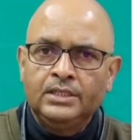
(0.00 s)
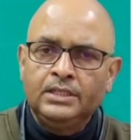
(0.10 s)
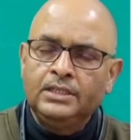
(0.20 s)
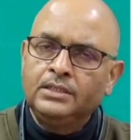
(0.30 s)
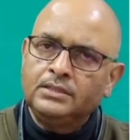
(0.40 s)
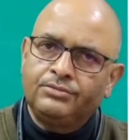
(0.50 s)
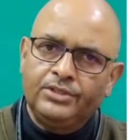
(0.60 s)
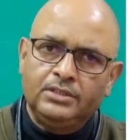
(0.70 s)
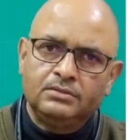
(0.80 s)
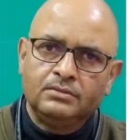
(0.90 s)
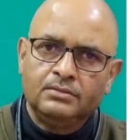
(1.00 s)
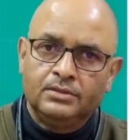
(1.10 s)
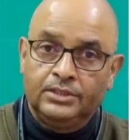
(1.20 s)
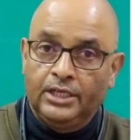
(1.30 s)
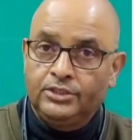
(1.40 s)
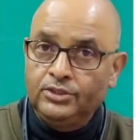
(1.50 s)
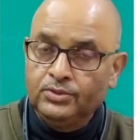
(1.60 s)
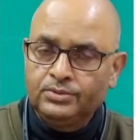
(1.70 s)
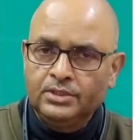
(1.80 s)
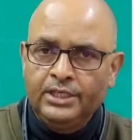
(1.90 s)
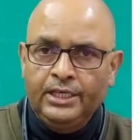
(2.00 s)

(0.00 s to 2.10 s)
Industries that use